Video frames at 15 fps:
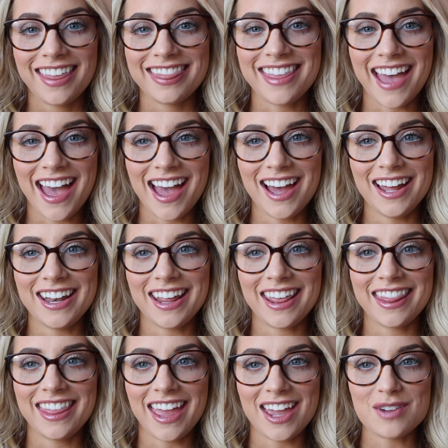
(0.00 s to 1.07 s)
that
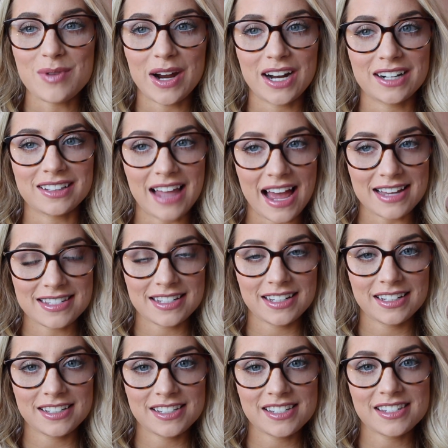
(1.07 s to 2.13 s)
they wear
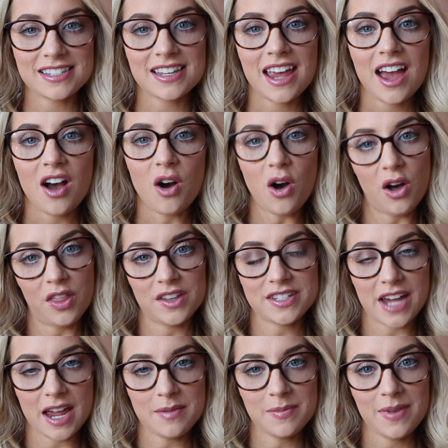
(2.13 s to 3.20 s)
glasses all the
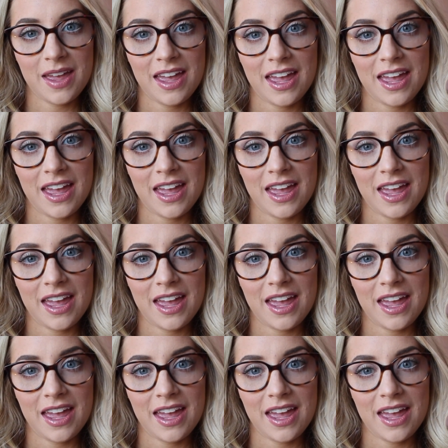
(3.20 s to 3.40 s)
time,